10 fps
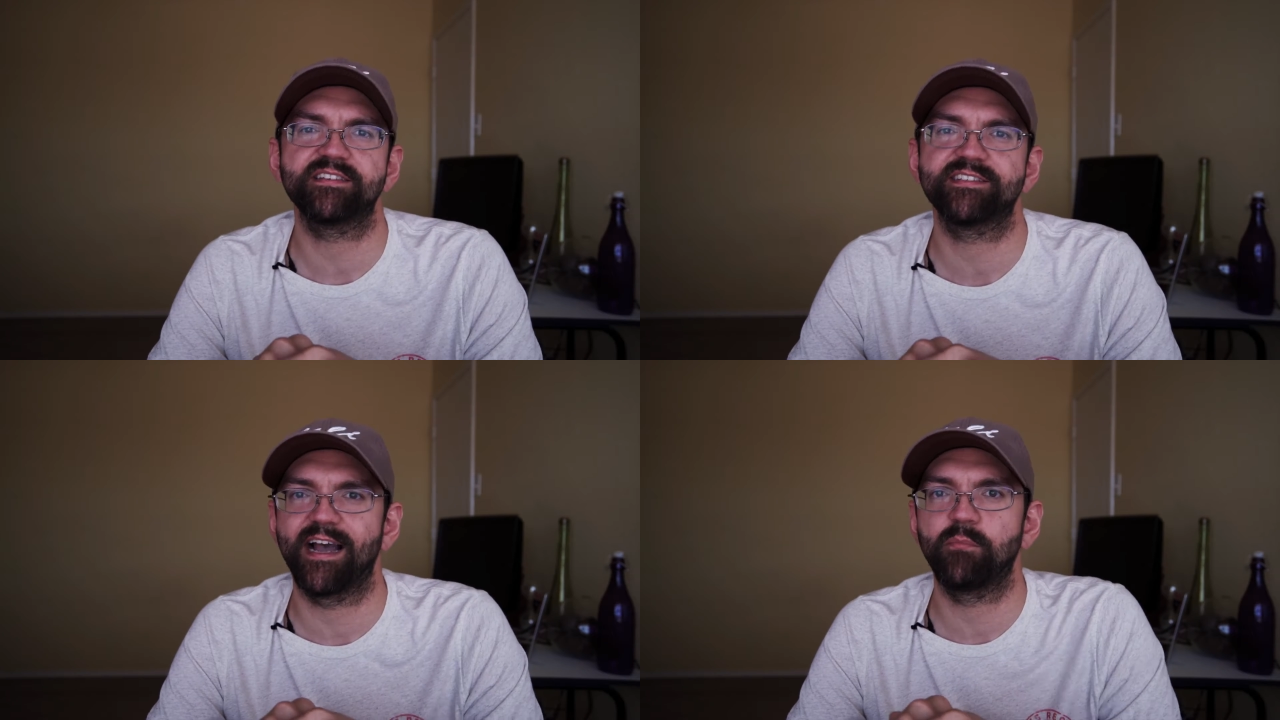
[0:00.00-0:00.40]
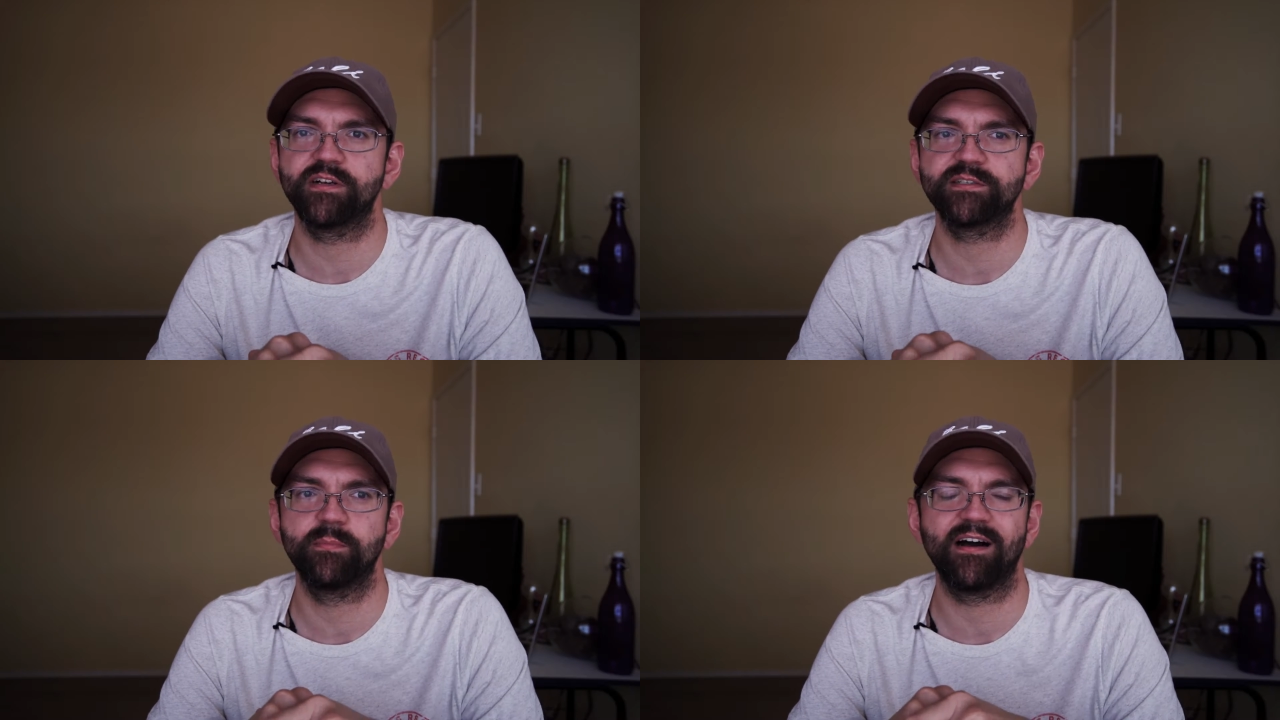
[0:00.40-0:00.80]

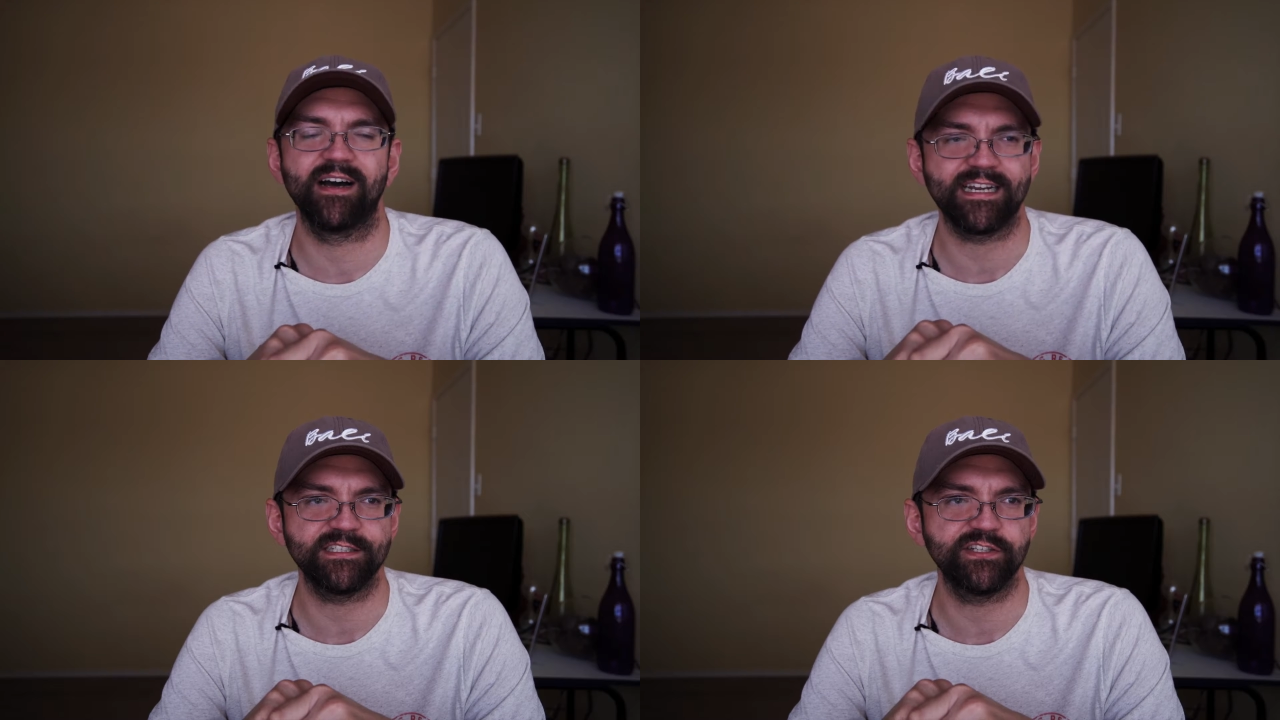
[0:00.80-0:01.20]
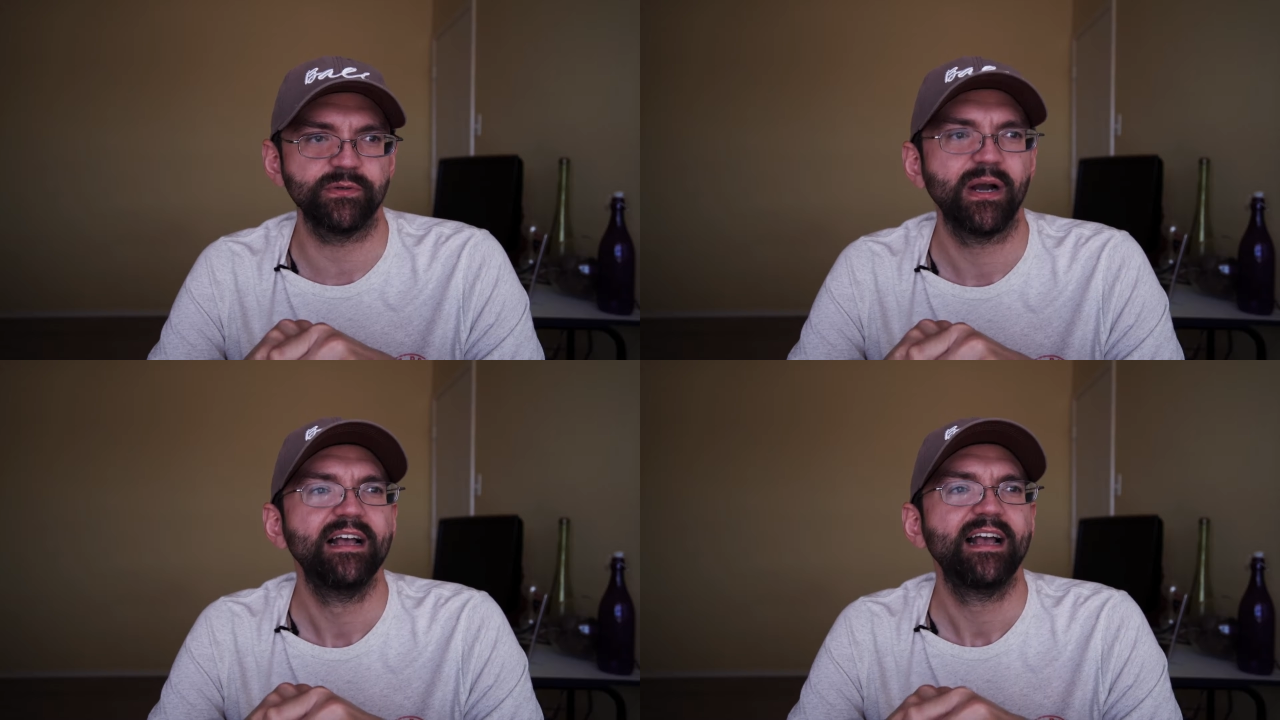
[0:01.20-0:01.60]
established behind
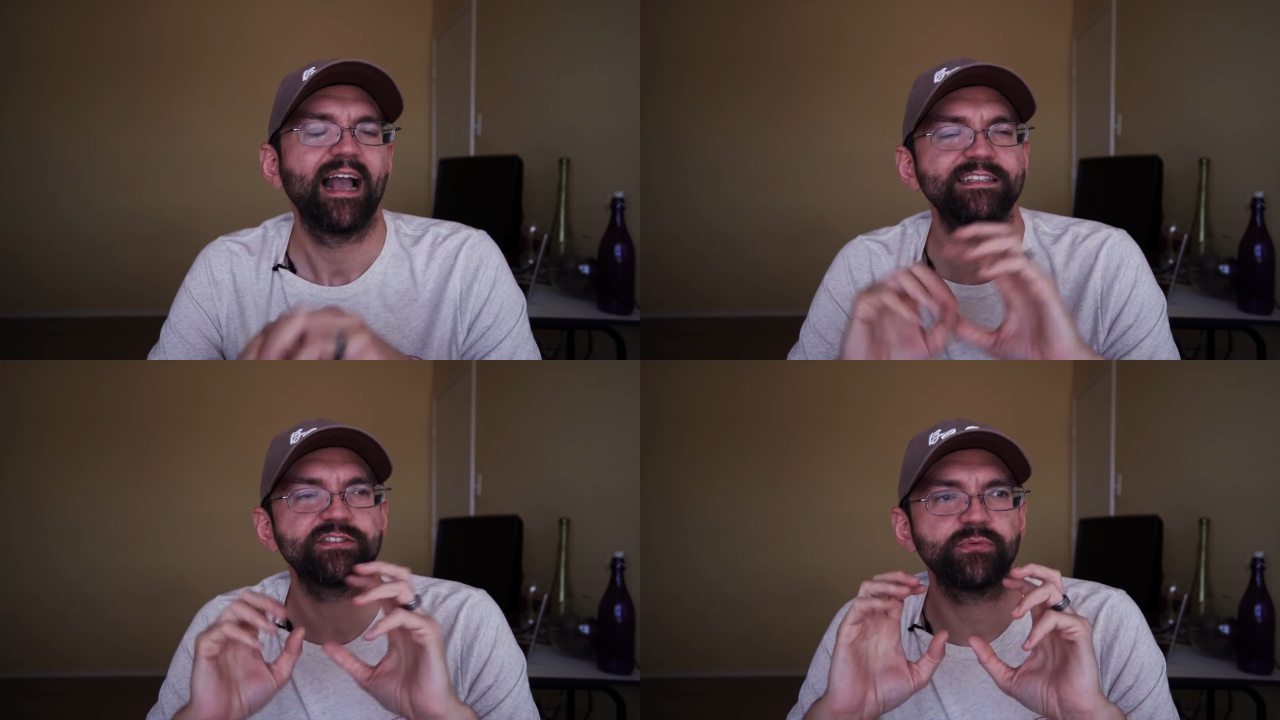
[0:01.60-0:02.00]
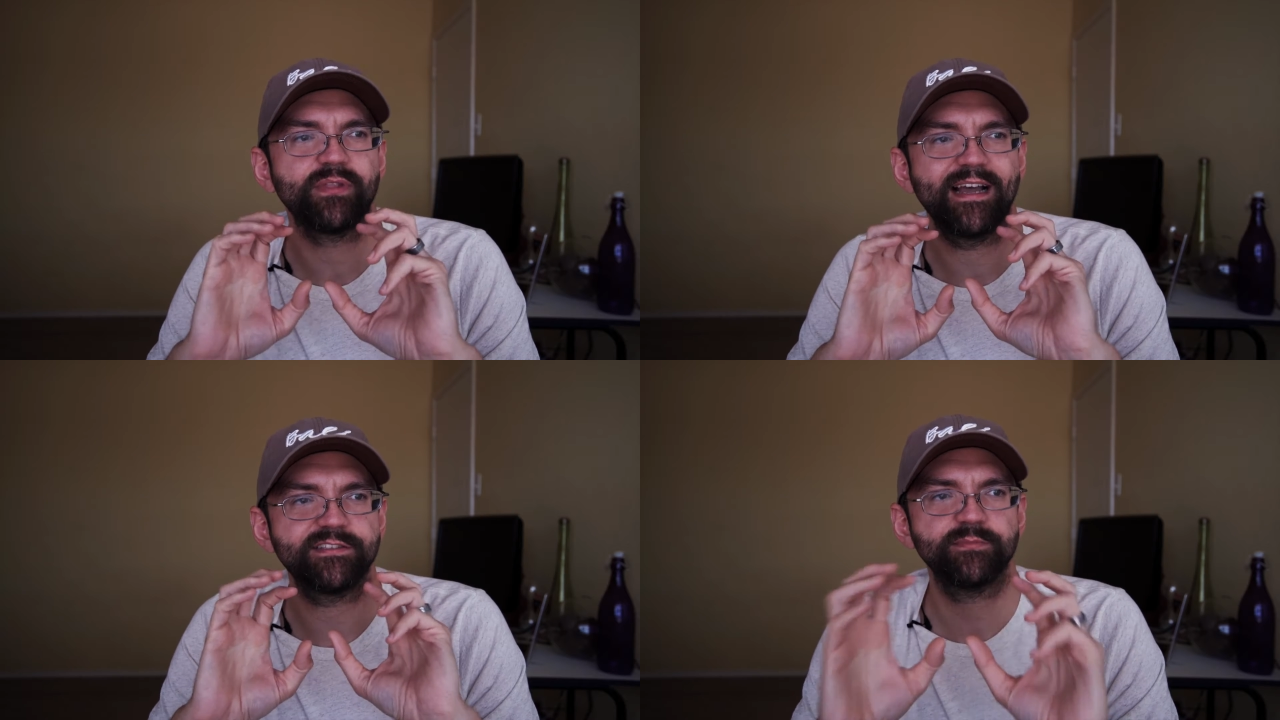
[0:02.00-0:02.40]
you. And so
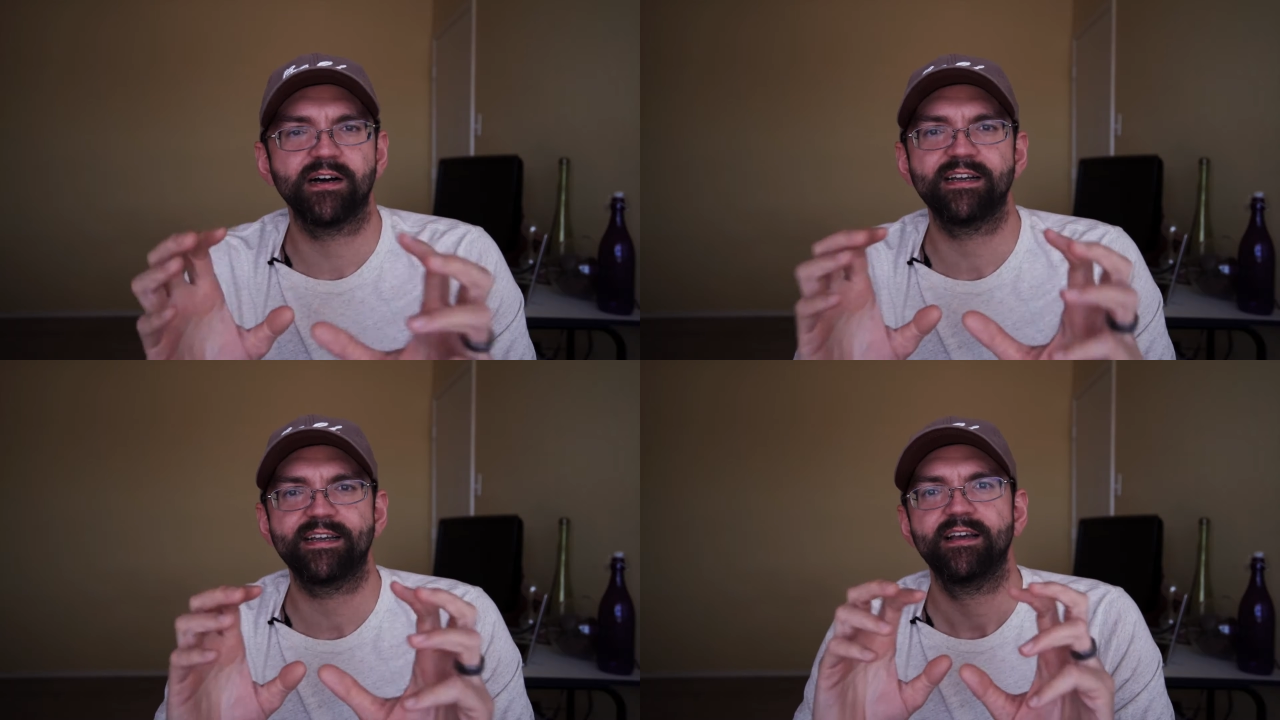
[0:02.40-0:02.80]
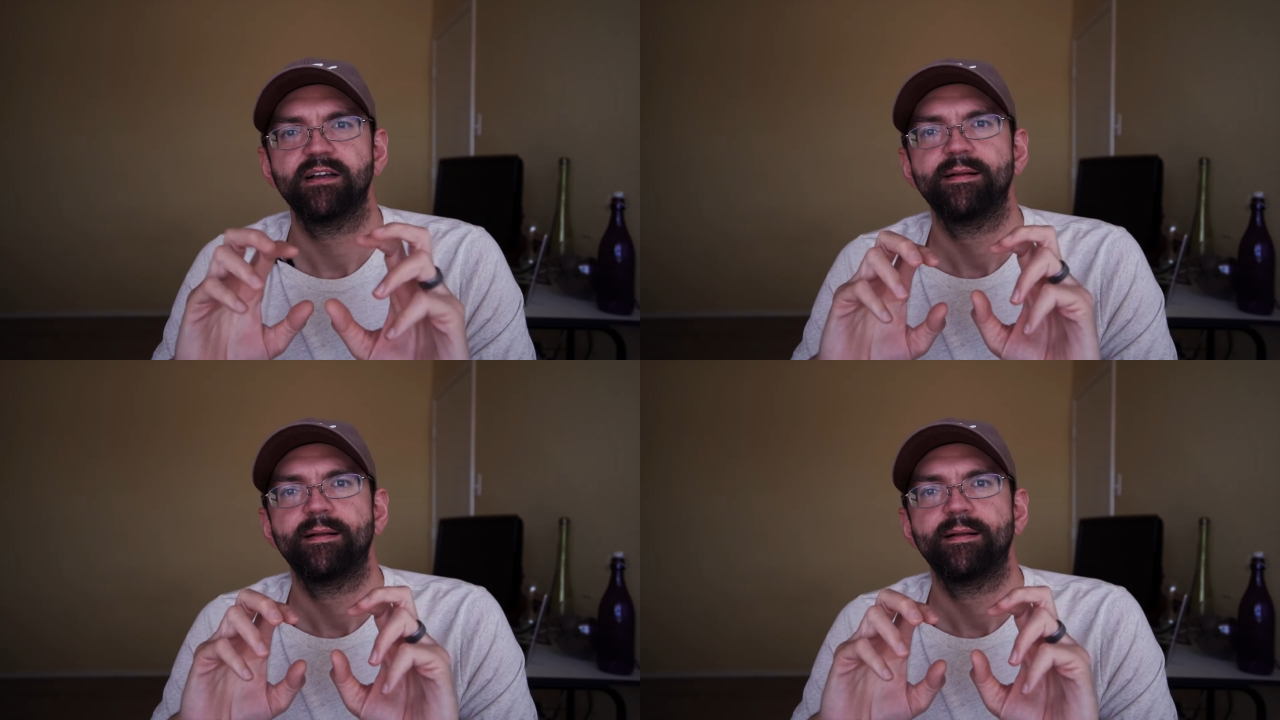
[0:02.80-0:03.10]
that's my